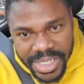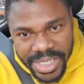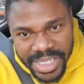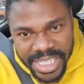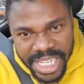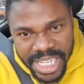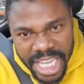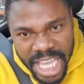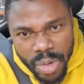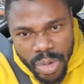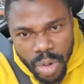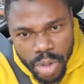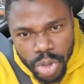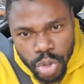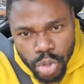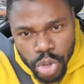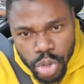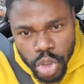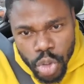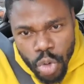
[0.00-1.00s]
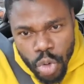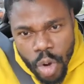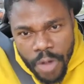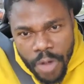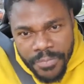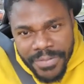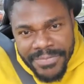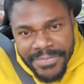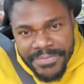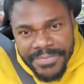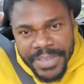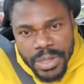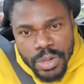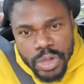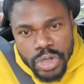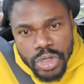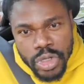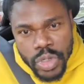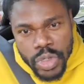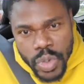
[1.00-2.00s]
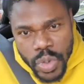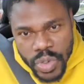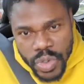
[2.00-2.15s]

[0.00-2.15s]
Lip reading: so that they can be jealous when they see your house.